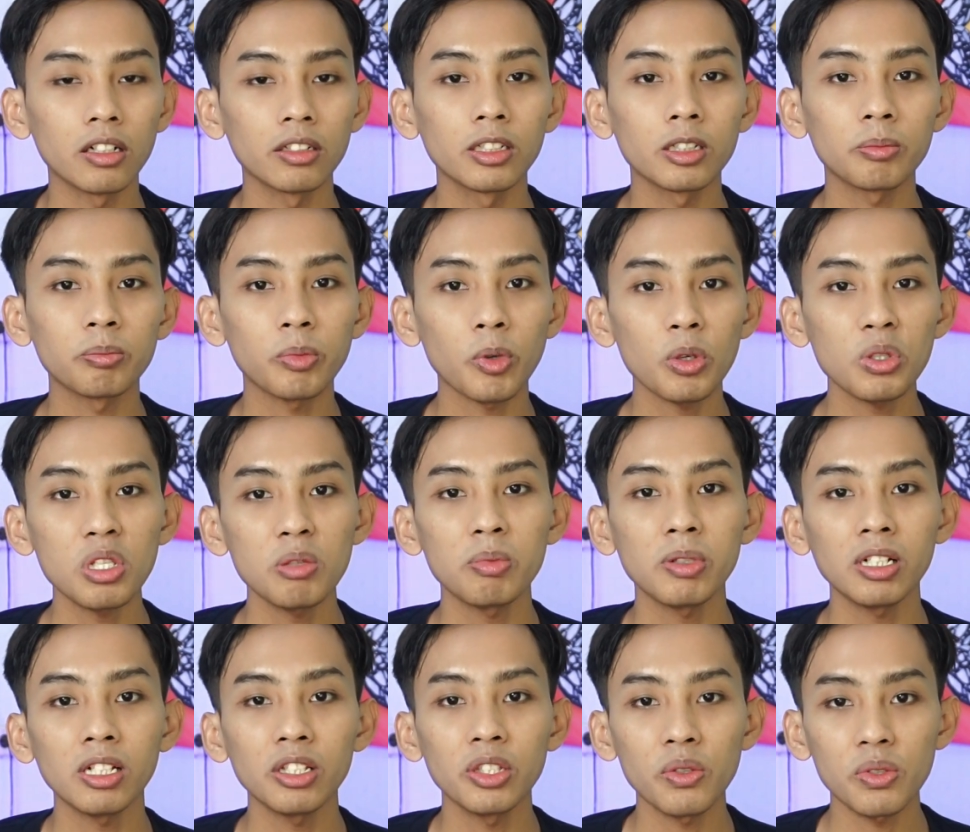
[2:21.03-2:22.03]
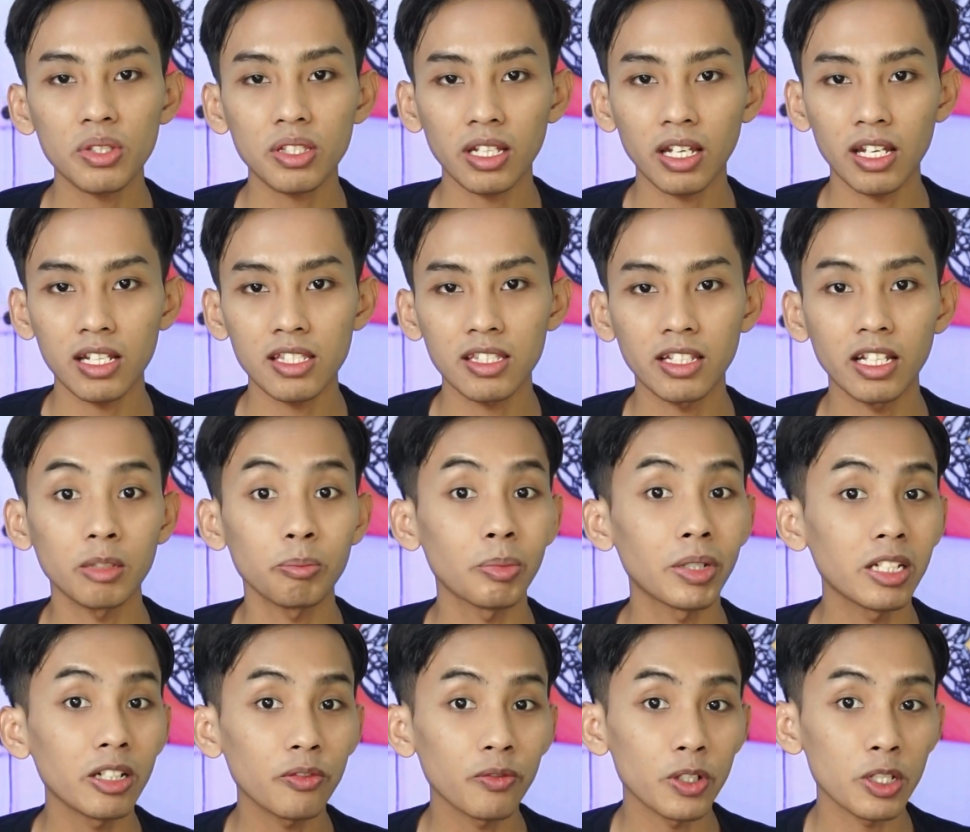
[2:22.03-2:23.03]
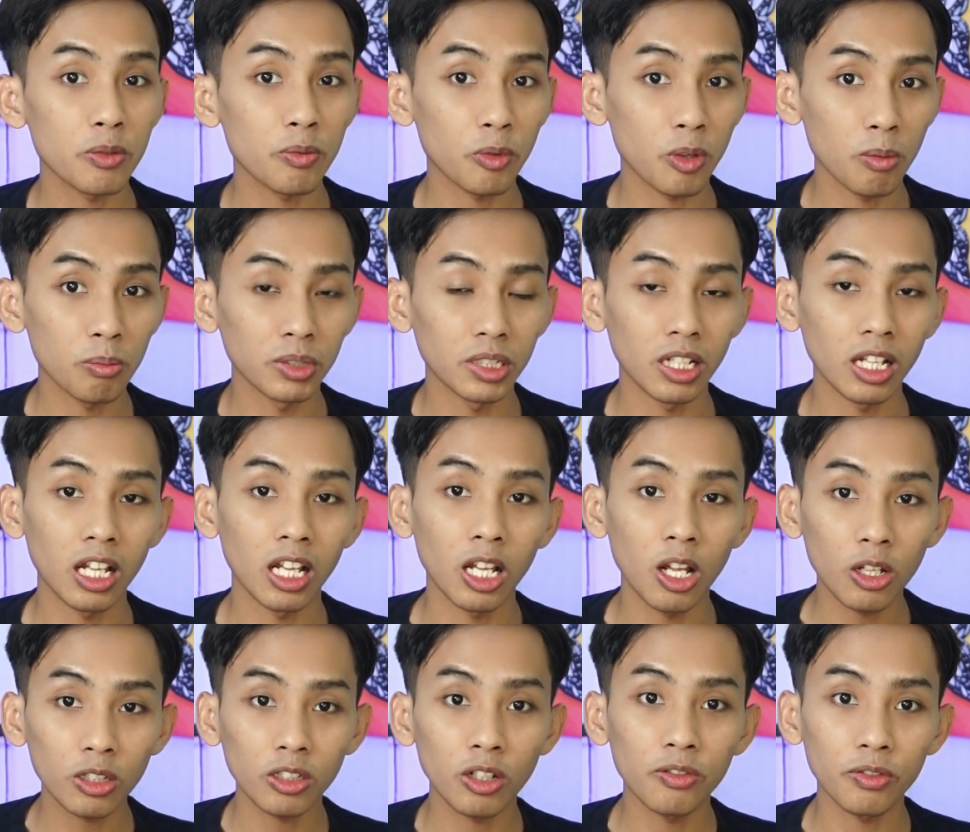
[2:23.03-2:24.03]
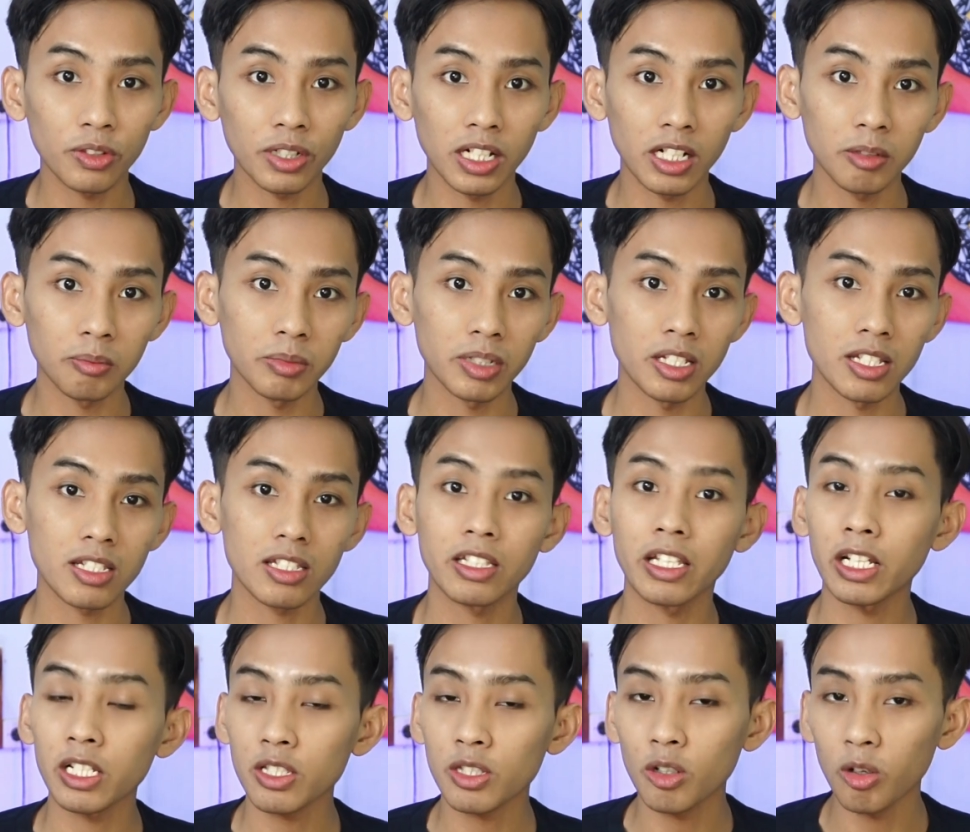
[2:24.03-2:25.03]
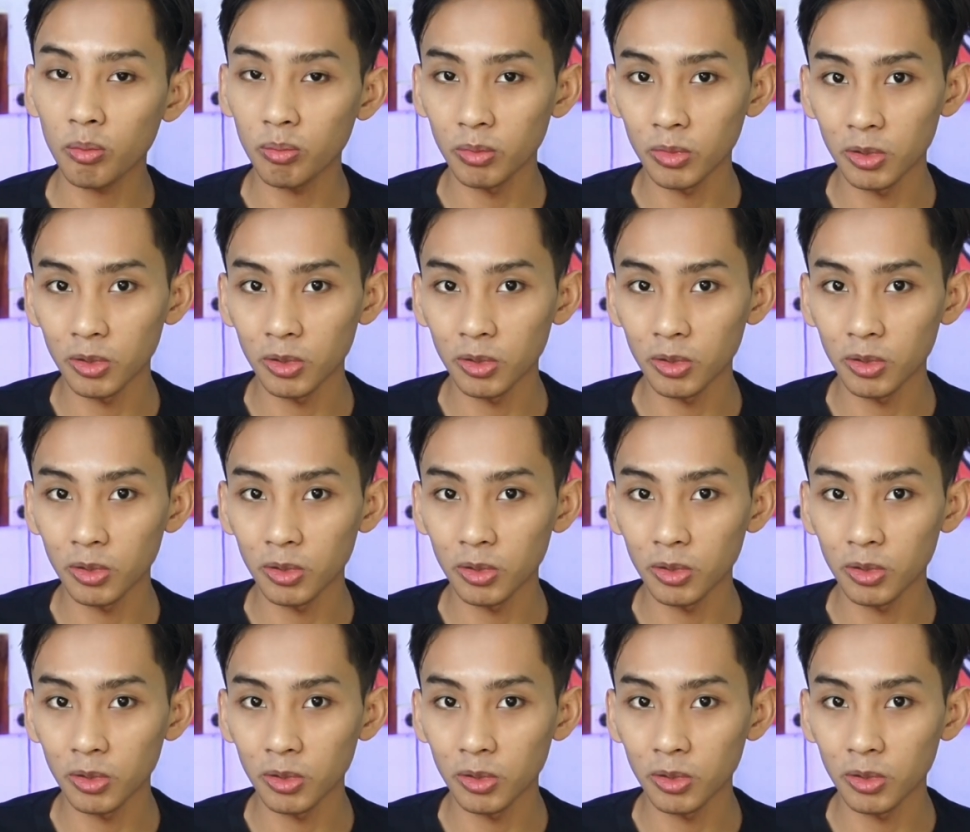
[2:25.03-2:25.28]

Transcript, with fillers: Another possible use case that benefits from the lot of RAM is desktop